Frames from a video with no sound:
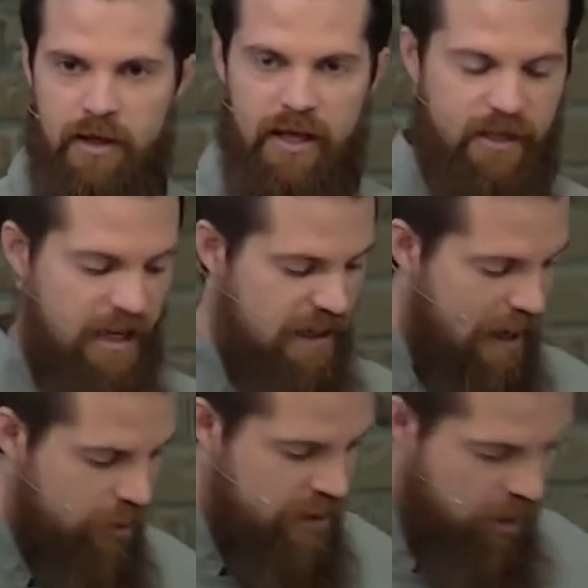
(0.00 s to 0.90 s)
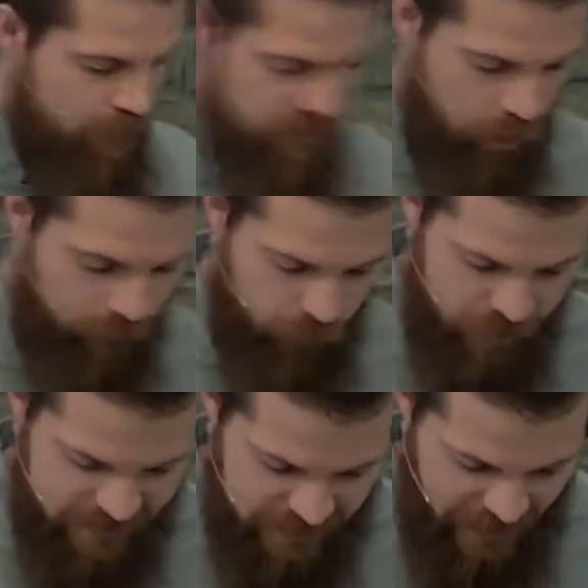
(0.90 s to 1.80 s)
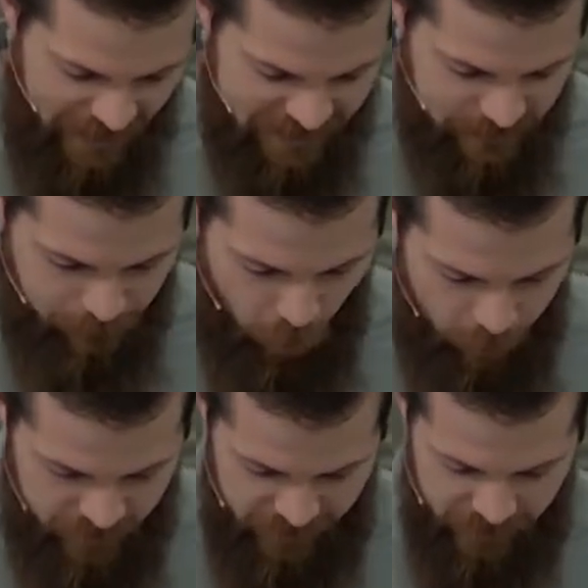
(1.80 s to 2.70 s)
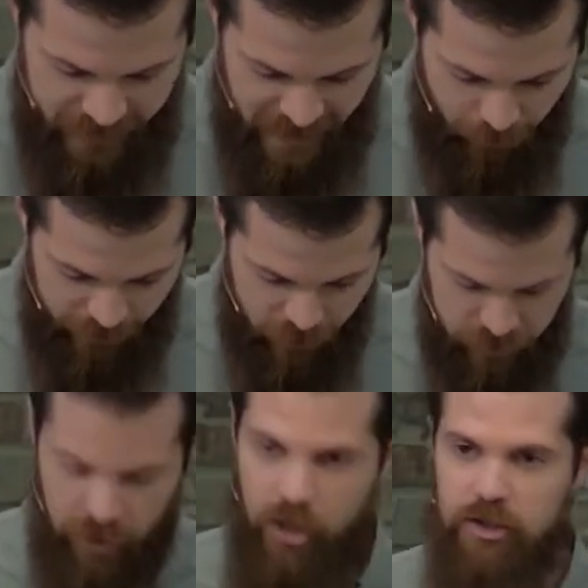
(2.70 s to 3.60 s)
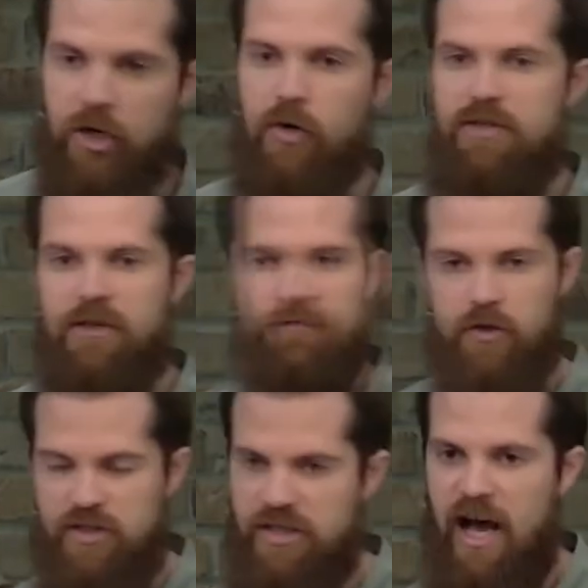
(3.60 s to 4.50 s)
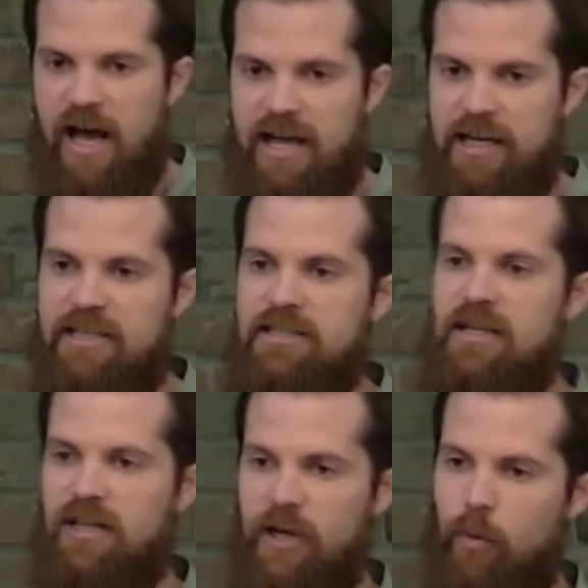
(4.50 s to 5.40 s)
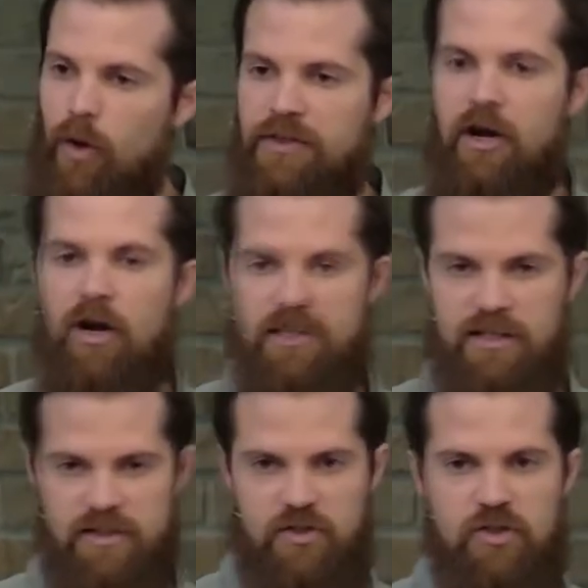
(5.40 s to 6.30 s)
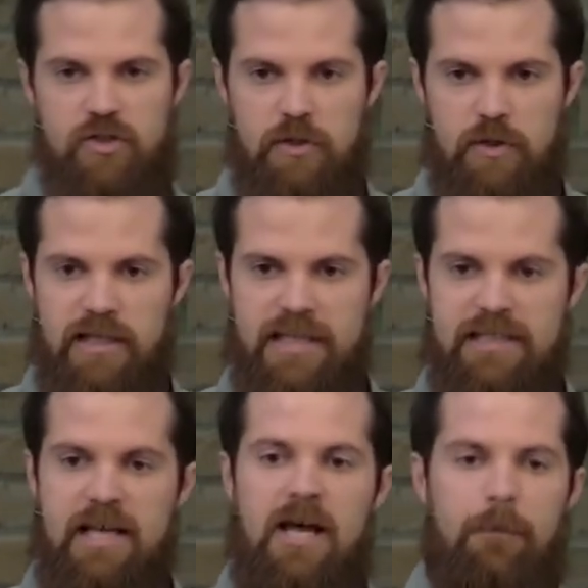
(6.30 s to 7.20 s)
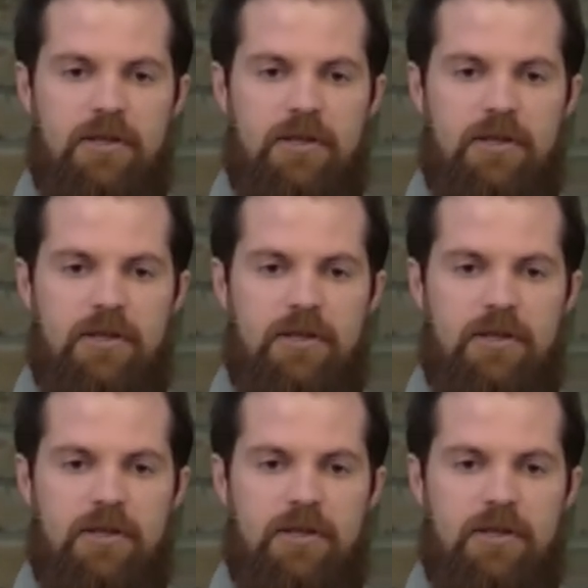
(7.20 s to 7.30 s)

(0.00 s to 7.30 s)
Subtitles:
And now he comes on for his last moment, and the narrator is going to close in verse 9 and declare what the audience should do to this.